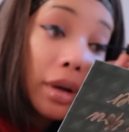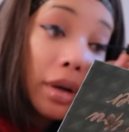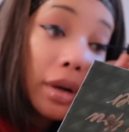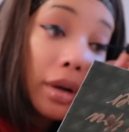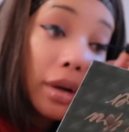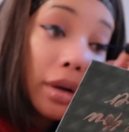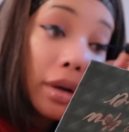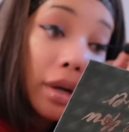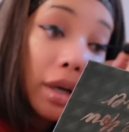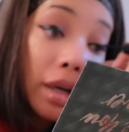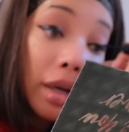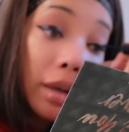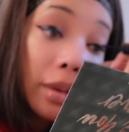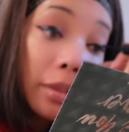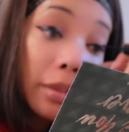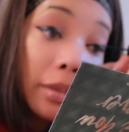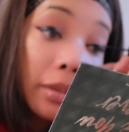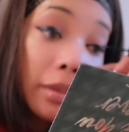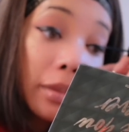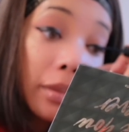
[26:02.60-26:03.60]

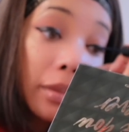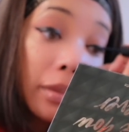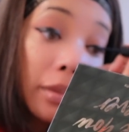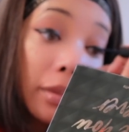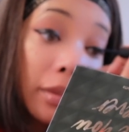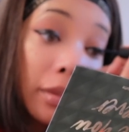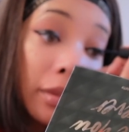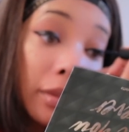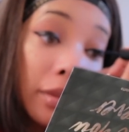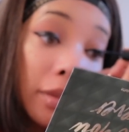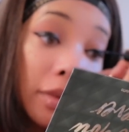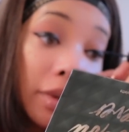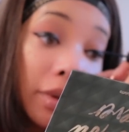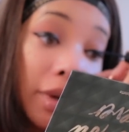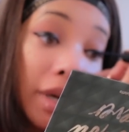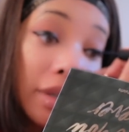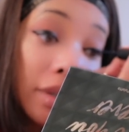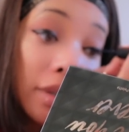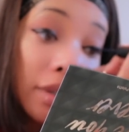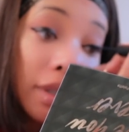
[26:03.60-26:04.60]
Um, so
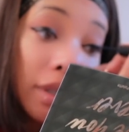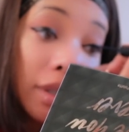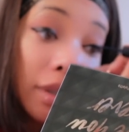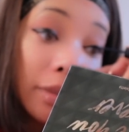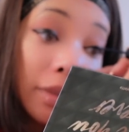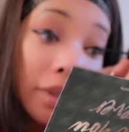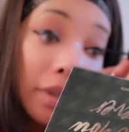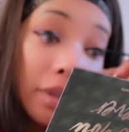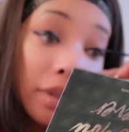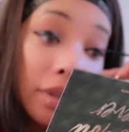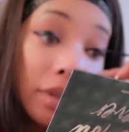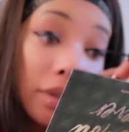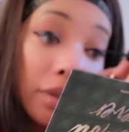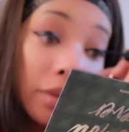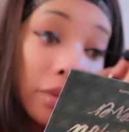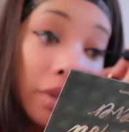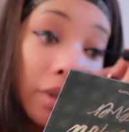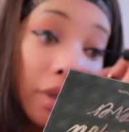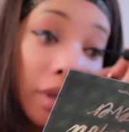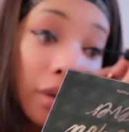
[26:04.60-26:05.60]
I just kept listening
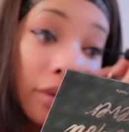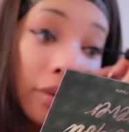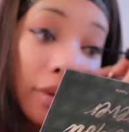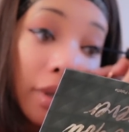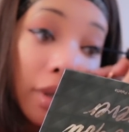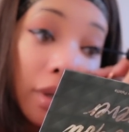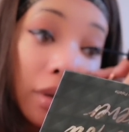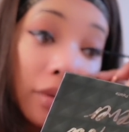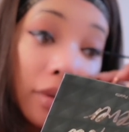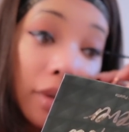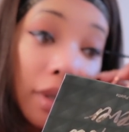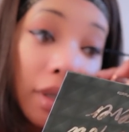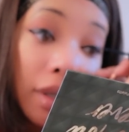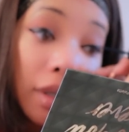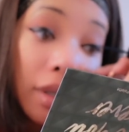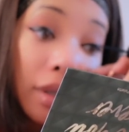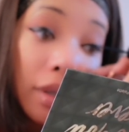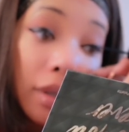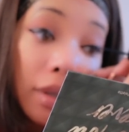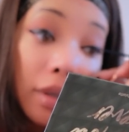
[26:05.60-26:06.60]
to it over and over
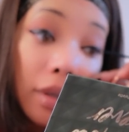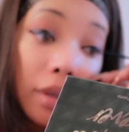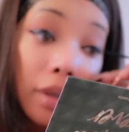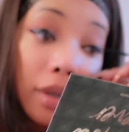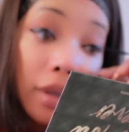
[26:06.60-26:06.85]
again.